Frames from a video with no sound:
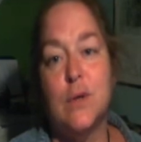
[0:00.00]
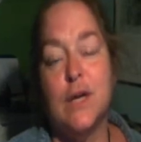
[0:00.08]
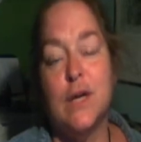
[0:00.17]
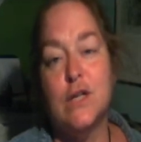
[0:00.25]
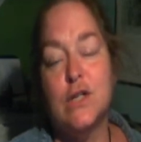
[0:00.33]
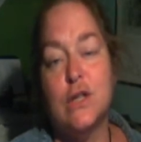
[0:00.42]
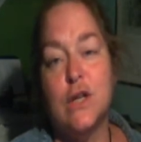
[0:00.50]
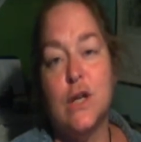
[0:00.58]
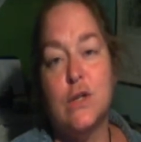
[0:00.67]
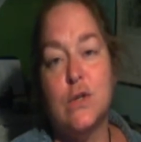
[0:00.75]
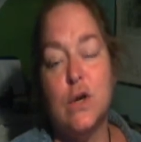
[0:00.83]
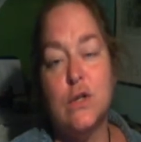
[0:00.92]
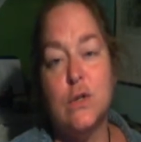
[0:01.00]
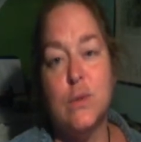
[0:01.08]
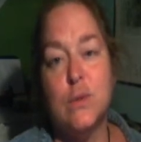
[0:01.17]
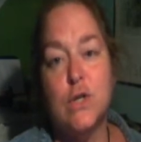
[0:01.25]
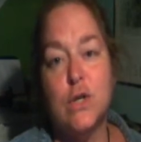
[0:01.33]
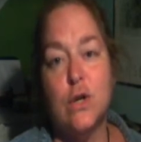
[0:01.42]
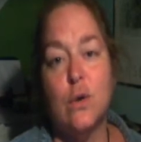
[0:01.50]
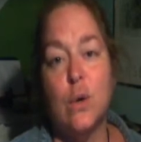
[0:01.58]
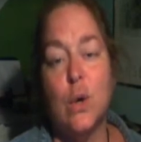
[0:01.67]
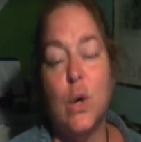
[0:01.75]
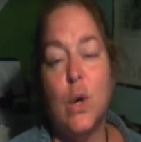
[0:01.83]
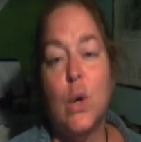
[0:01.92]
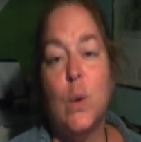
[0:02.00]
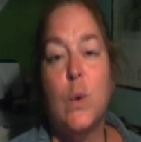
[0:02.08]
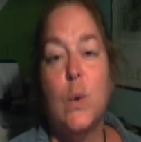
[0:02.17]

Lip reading: communication and talk to each other